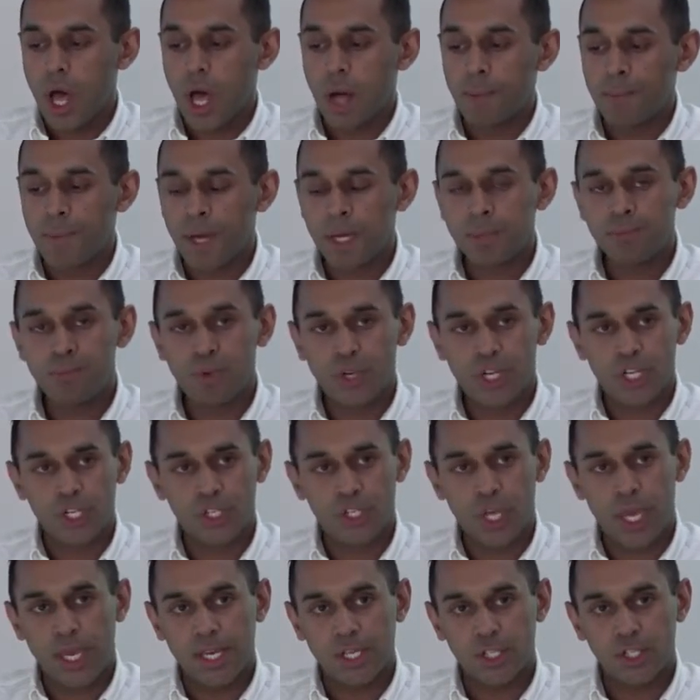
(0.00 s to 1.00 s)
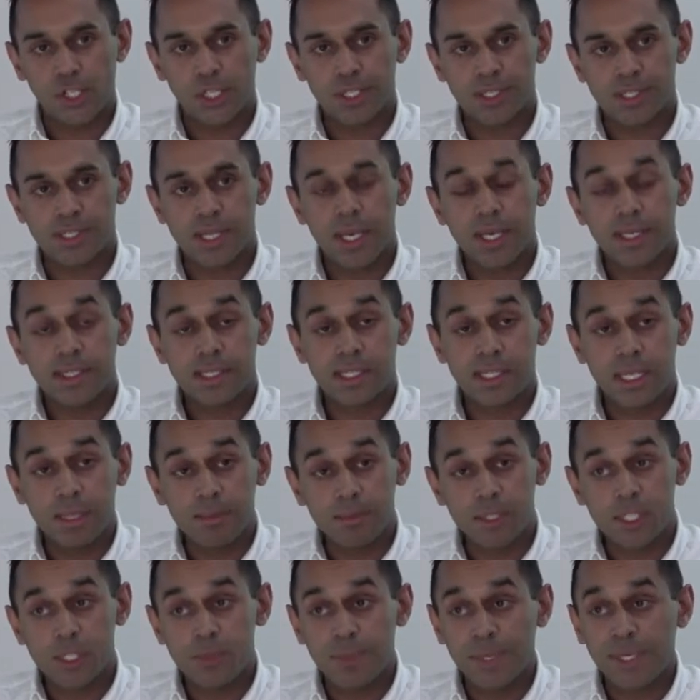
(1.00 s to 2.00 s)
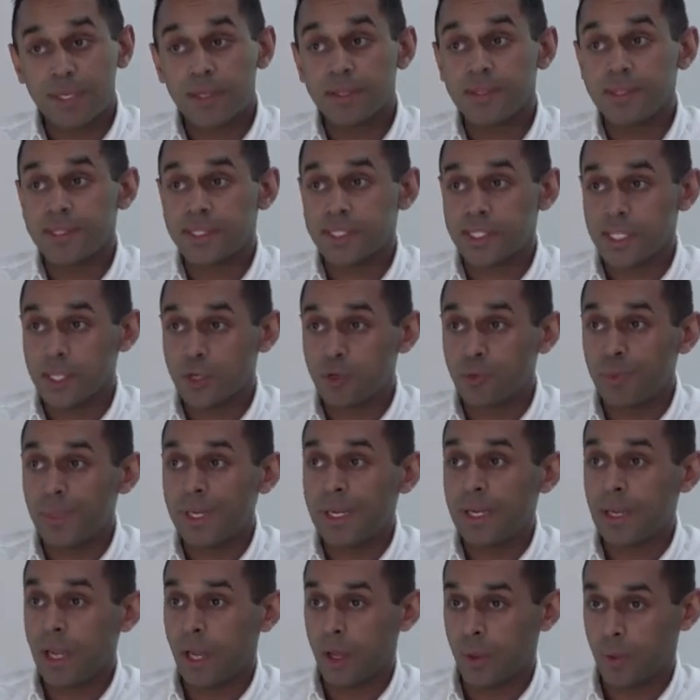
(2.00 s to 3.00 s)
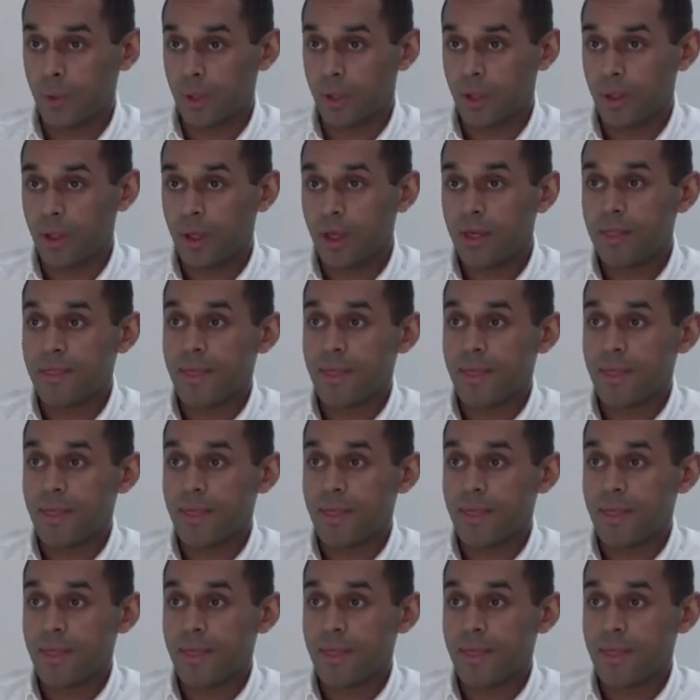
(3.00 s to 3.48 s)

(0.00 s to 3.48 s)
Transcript: among British Asians seems to be considerably lower